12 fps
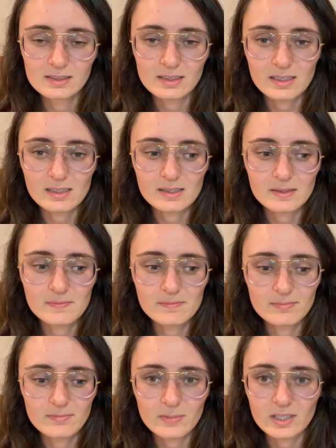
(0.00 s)

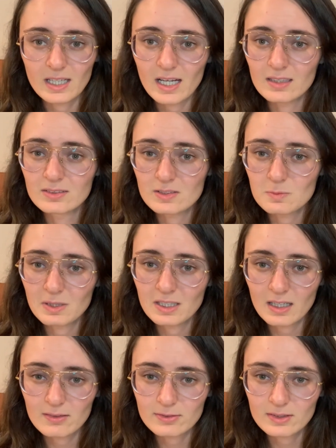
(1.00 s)
But yeah, just be
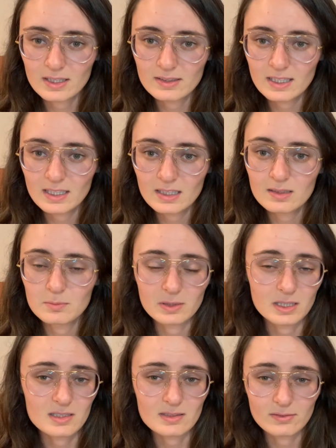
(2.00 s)
careful out there, but it
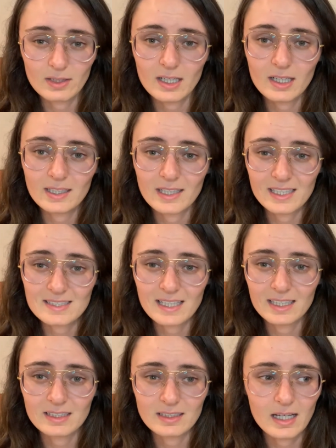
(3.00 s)
is a very
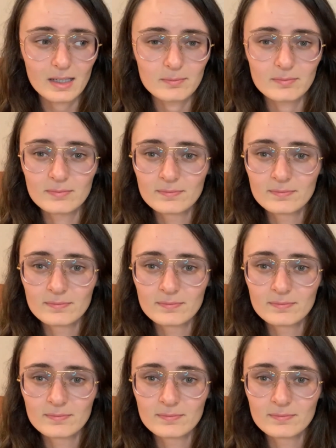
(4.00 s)
exciting time